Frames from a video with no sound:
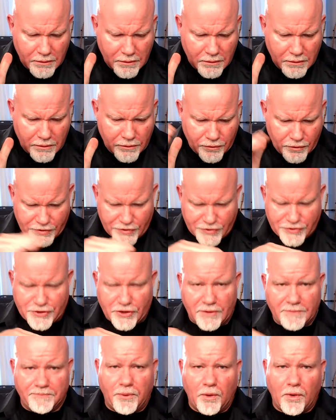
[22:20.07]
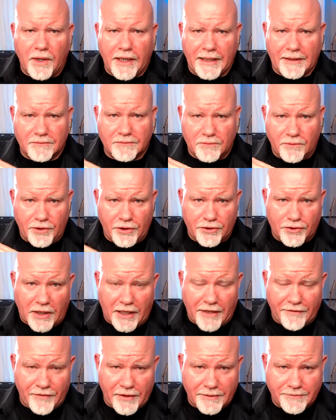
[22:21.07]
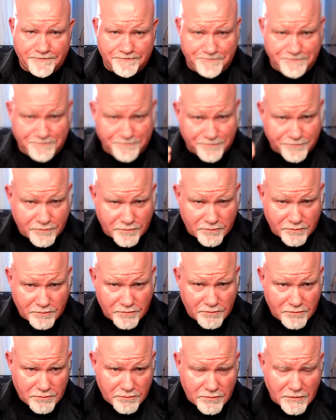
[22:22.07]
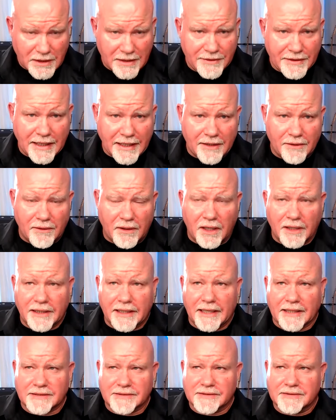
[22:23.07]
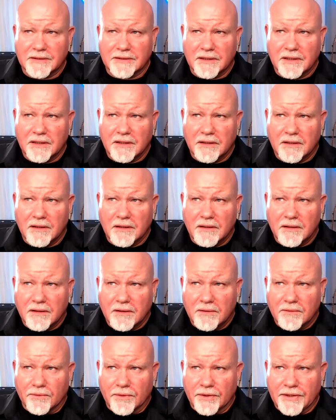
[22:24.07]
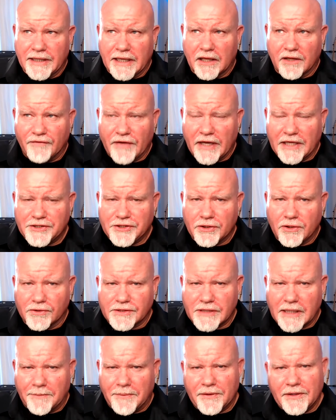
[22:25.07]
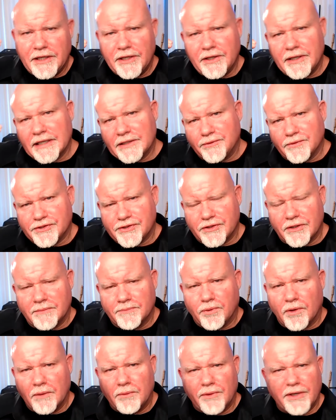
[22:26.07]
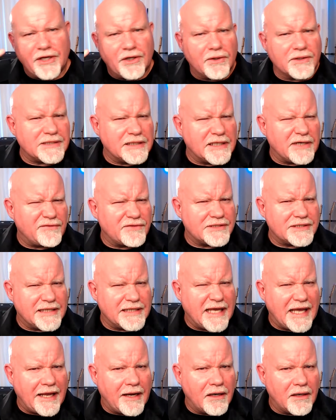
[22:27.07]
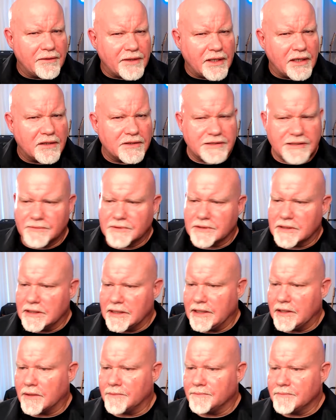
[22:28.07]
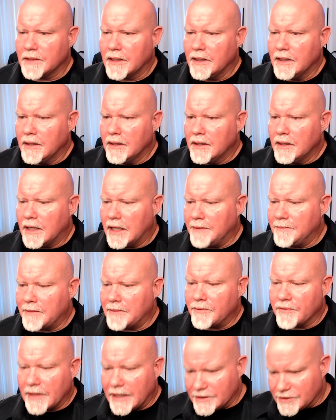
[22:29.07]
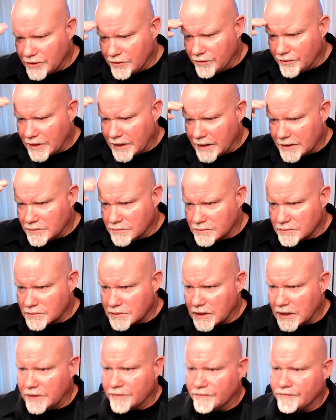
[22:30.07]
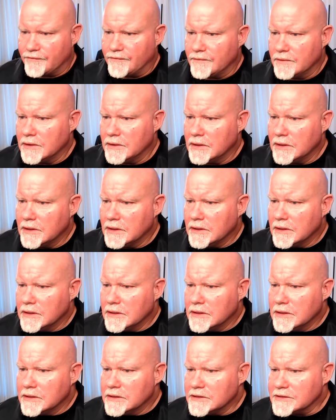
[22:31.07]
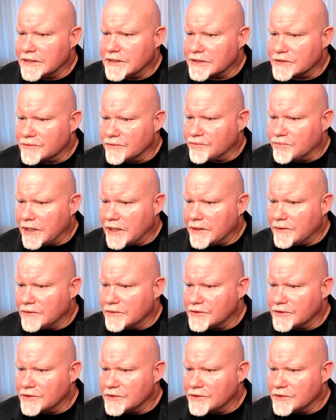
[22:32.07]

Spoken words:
There was a certain point when you're driving in the Adirondacks, when the elevation goes up, and then you get to a certain point where you notice the difference in the air. The air seems cleaner. I remember that too. That kind of sticks with me.